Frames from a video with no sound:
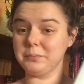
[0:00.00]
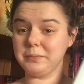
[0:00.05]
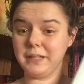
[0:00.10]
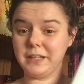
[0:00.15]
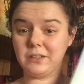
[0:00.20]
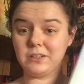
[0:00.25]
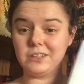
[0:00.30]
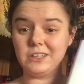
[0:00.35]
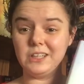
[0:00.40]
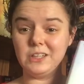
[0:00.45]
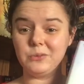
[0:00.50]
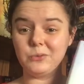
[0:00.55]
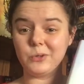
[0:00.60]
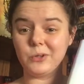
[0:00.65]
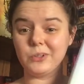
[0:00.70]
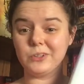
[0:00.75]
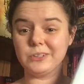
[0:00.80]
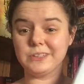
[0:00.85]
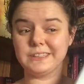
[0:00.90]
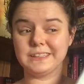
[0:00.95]
parallel
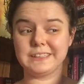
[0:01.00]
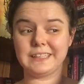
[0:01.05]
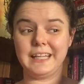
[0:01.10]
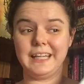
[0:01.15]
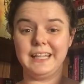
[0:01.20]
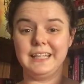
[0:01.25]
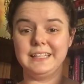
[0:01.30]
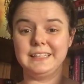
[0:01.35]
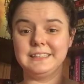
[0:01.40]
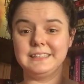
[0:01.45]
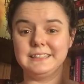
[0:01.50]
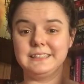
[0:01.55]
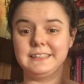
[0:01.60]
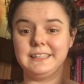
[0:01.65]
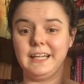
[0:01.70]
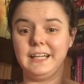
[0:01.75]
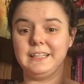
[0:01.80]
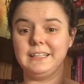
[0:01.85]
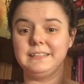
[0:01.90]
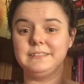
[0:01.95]
worlds and
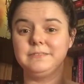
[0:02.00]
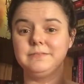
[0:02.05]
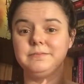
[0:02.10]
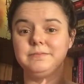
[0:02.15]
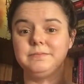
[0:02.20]
yeah.